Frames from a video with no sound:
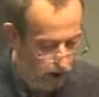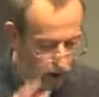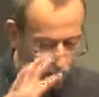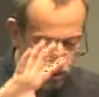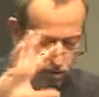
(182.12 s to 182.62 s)

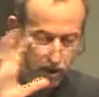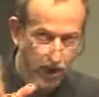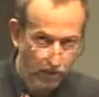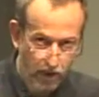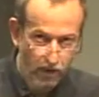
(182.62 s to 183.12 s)
onto the
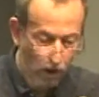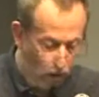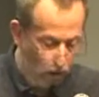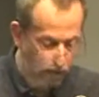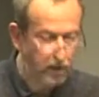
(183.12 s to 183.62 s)
chapter as a
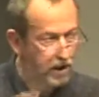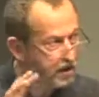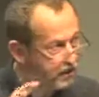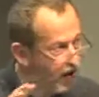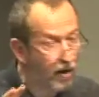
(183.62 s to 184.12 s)
whole, because there
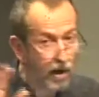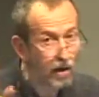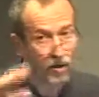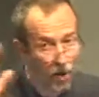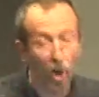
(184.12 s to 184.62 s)
is very
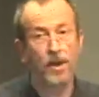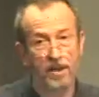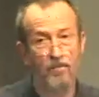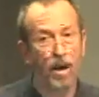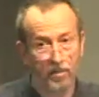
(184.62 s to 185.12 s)
little noise
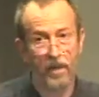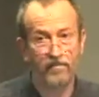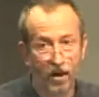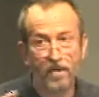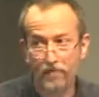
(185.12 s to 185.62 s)
around them,
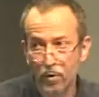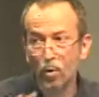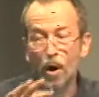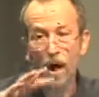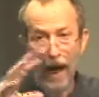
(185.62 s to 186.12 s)
very
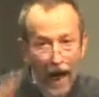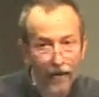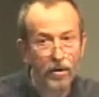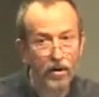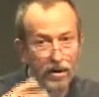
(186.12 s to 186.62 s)
few
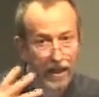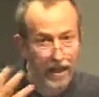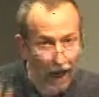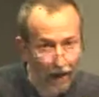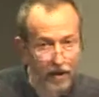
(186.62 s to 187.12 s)
other
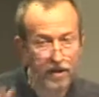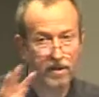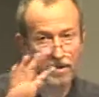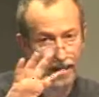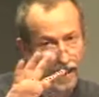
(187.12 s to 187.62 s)

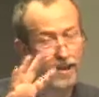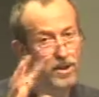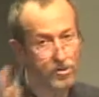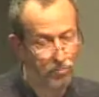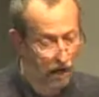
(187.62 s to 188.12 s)
characters that can
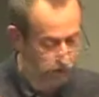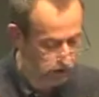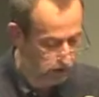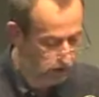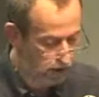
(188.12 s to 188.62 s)

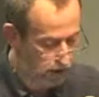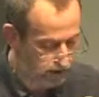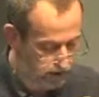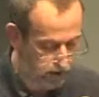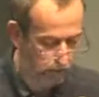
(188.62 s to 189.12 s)
disrupt
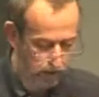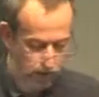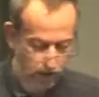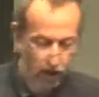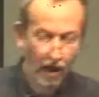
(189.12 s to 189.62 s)
the
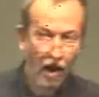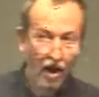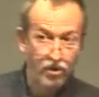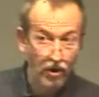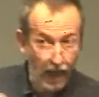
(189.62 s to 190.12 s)
symmetry.
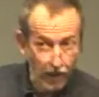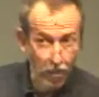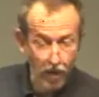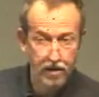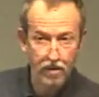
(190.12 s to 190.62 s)
So in other
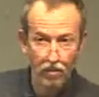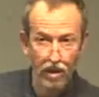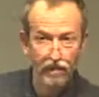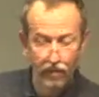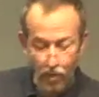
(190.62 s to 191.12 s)
words,
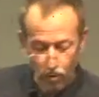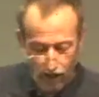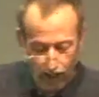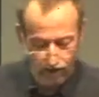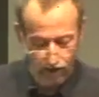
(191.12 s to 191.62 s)
with few
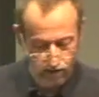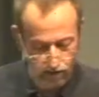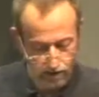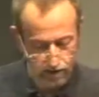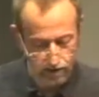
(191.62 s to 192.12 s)

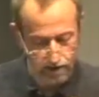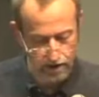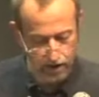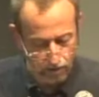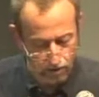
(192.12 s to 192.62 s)
characters,
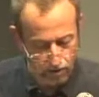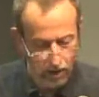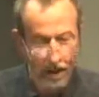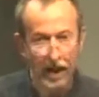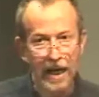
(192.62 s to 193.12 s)

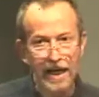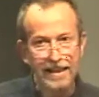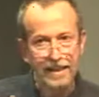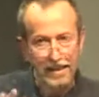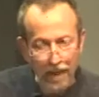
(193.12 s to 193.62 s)
symmetry
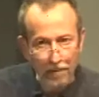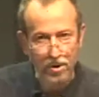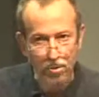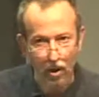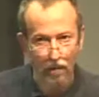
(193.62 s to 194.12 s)

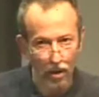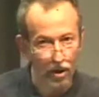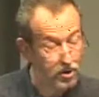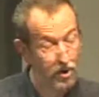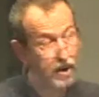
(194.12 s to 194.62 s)
seems to
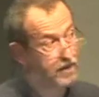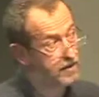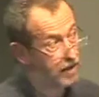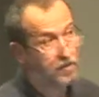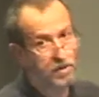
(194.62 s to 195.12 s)
emerge, or at least
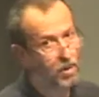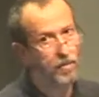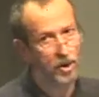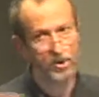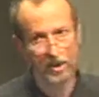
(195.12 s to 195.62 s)
seems to
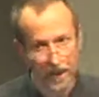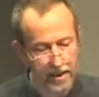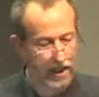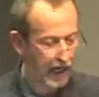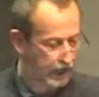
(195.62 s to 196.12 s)
emerge in
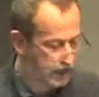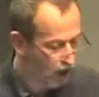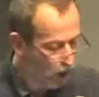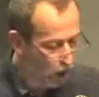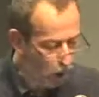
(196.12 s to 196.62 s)
this case,
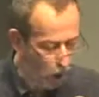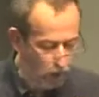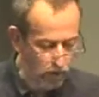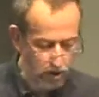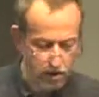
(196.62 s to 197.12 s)

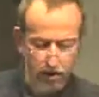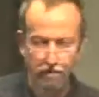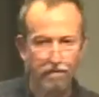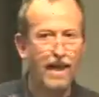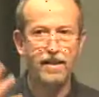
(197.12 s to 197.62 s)
almost
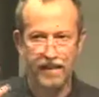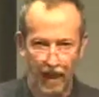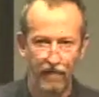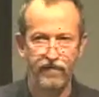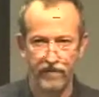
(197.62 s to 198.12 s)
by
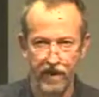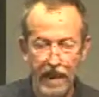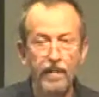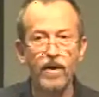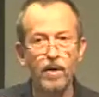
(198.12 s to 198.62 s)
itself,
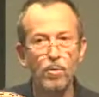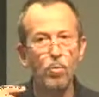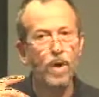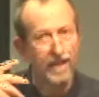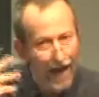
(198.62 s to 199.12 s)

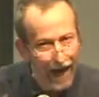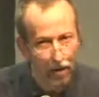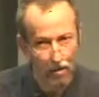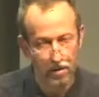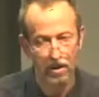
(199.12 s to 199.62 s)
even
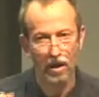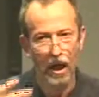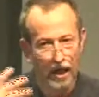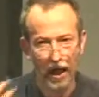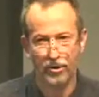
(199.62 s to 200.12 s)
without
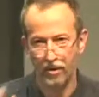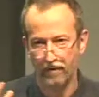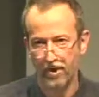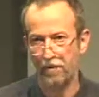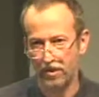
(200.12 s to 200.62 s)
a culture
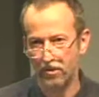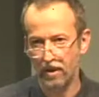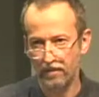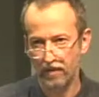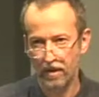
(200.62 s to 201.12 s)
of symmetry,
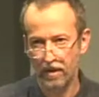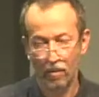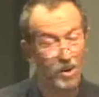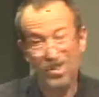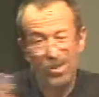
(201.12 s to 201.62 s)

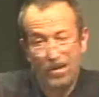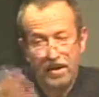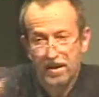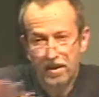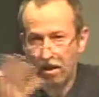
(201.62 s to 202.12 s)
which
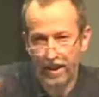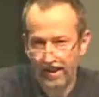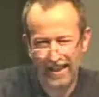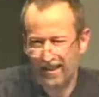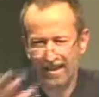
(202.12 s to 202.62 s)
certainly did not
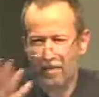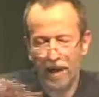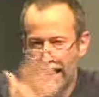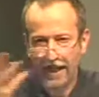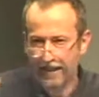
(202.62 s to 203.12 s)
exist. It didn't
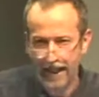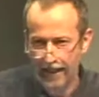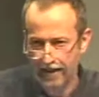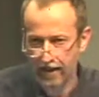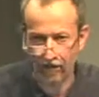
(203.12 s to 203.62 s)
make any
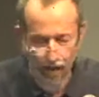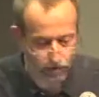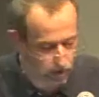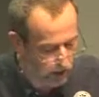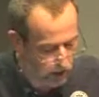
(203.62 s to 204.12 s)
sense around